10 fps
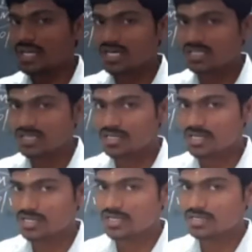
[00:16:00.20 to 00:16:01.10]

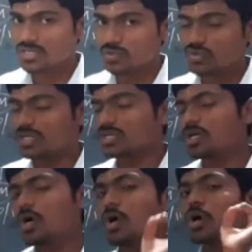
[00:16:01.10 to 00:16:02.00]
concentrated
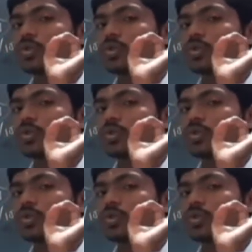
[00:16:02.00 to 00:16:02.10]
solution